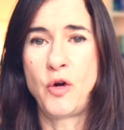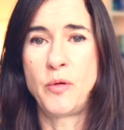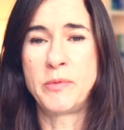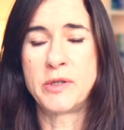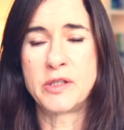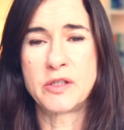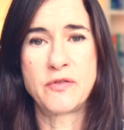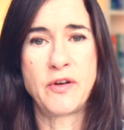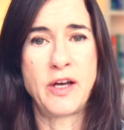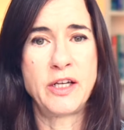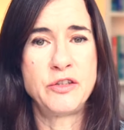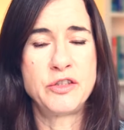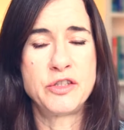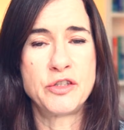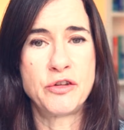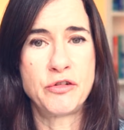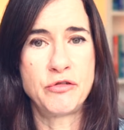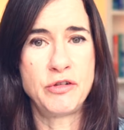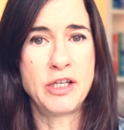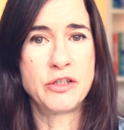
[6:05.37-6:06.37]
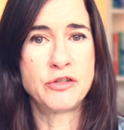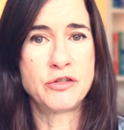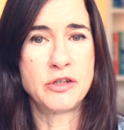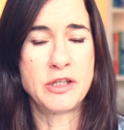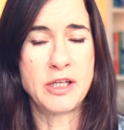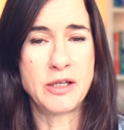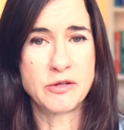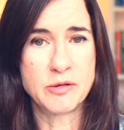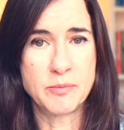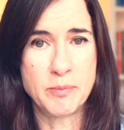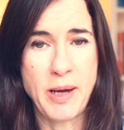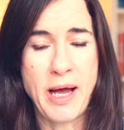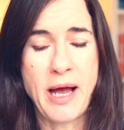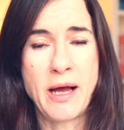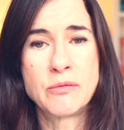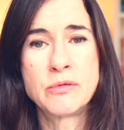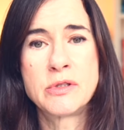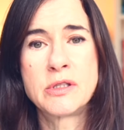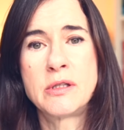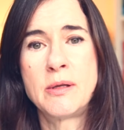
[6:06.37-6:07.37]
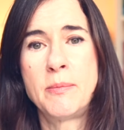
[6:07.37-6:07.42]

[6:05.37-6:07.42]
home that's valued at £300,000,